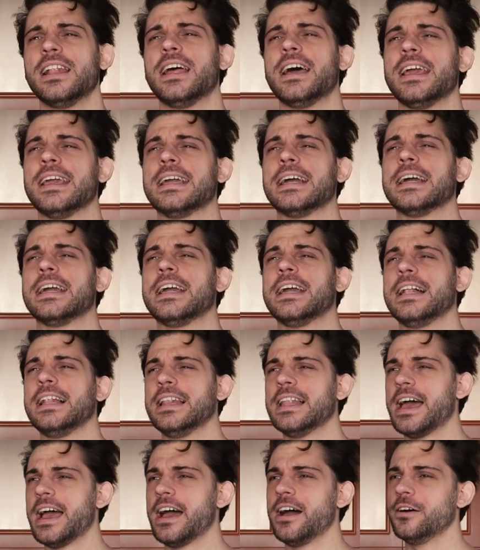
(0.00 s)
like a
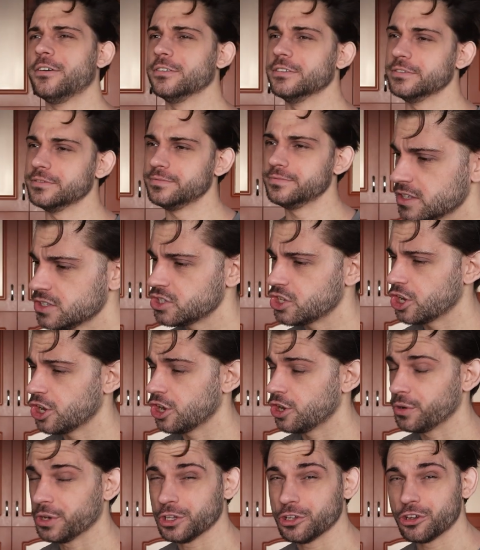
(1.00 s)
clown.
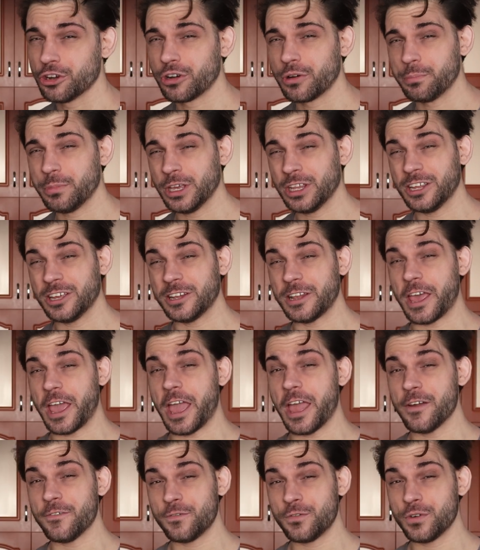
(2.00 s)
So in your opinion,
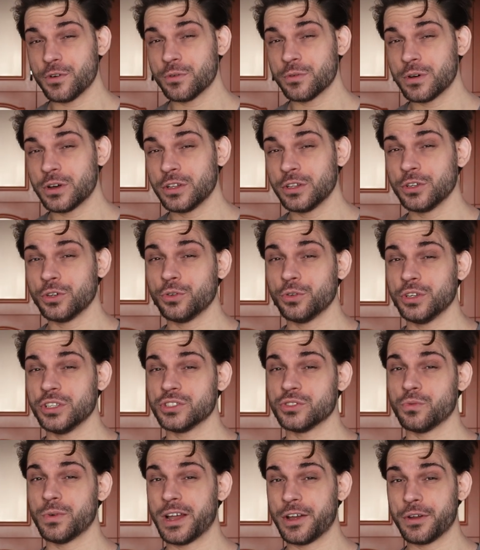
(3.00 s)
everyone who
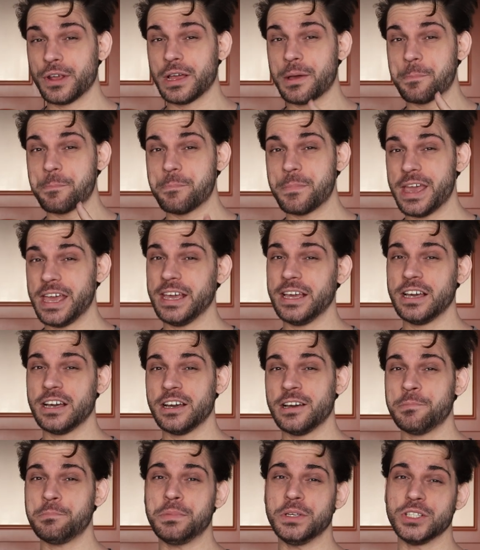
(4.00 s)
is wearing a
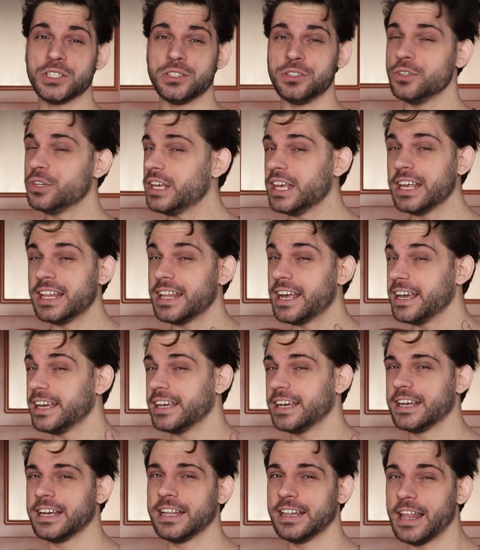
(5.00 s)
makeup is looking
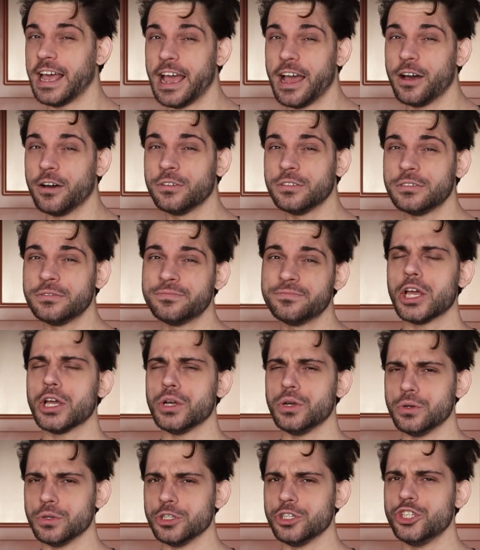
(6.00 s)
like a clown?
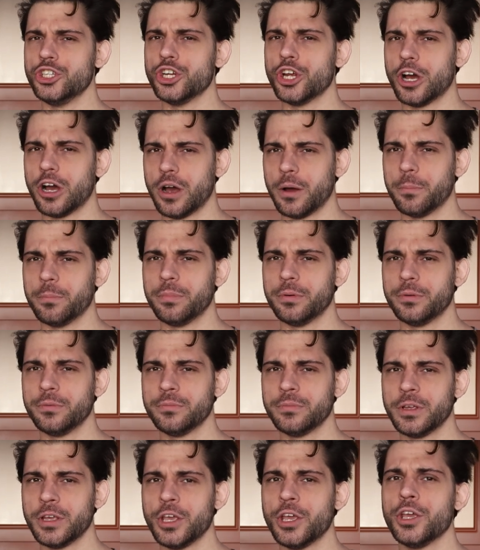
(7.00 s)
Good job.
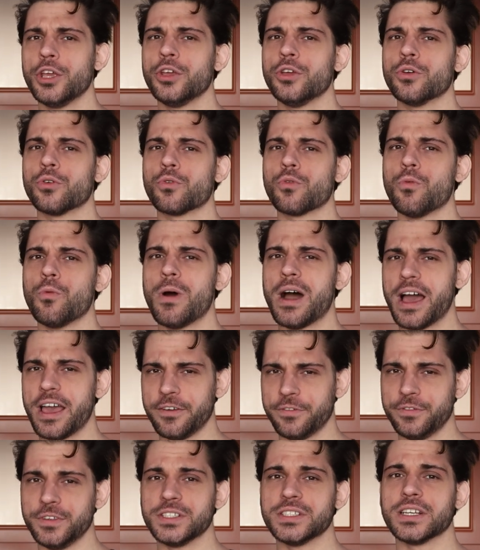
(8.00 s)
Your
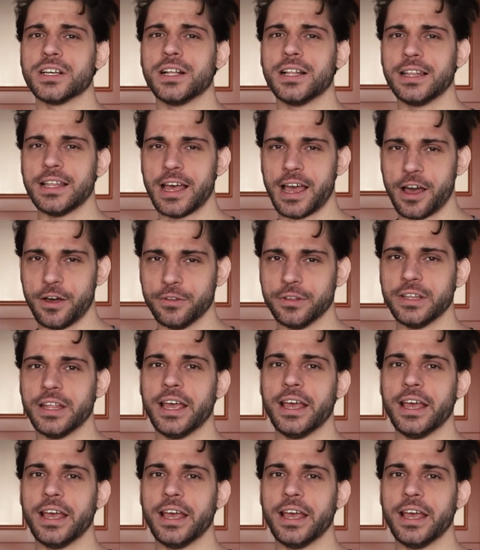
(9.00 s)
wife is a clown